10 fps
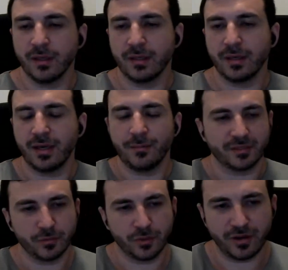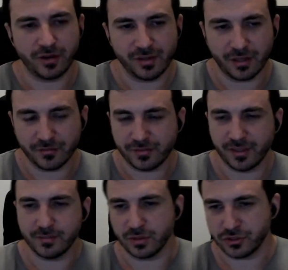yeah because we don't have a lot of
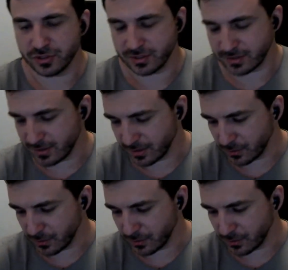time so i'll just uh,